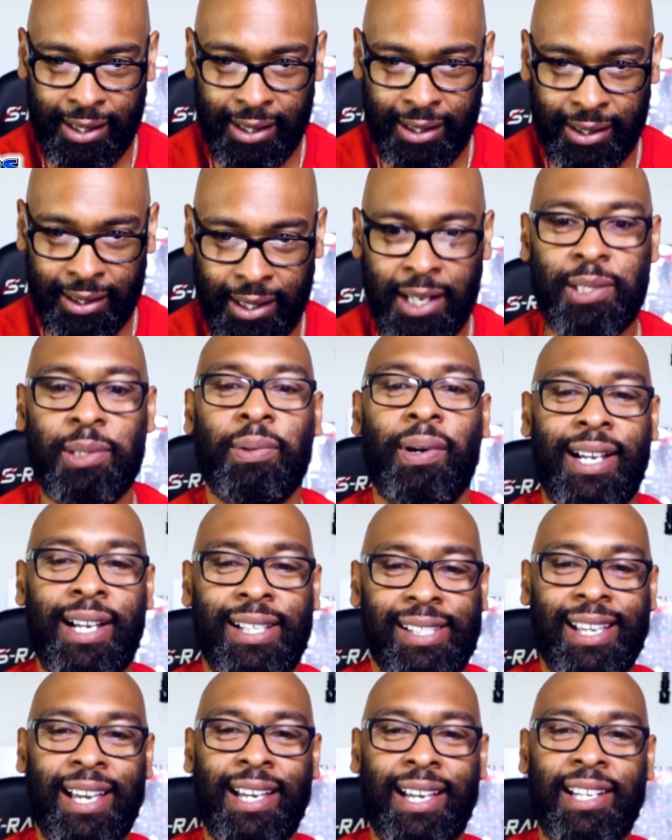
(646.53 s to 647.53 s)
That's right,
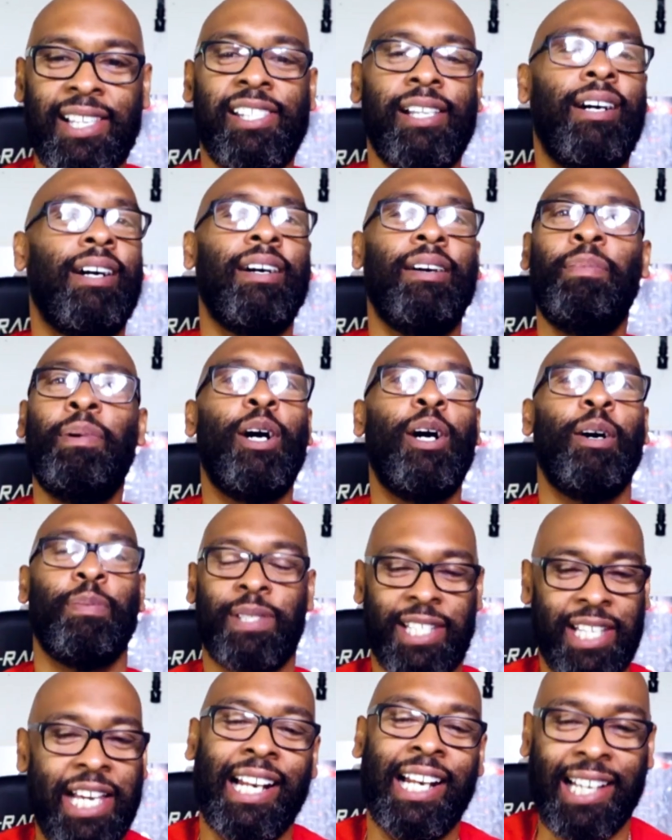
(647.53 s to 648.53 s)
Skelly. Suck him up,
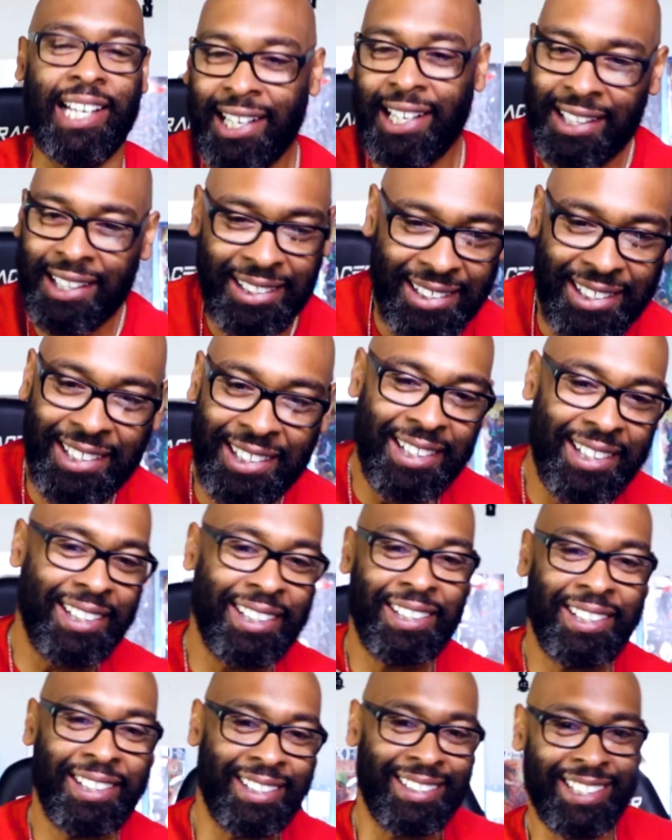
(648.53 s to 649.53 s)
Skelly.
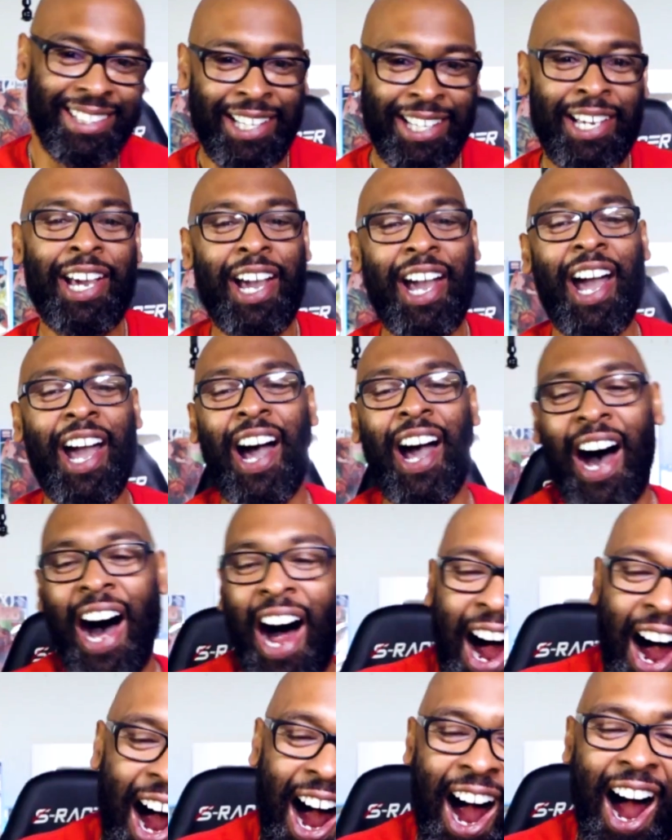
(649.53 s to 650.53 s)

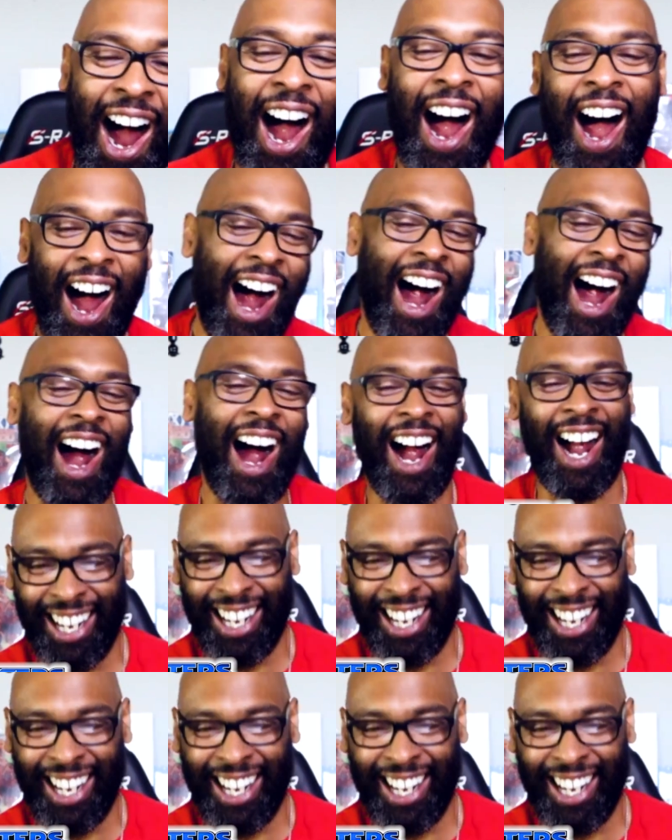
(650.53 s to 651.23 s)
Yeah.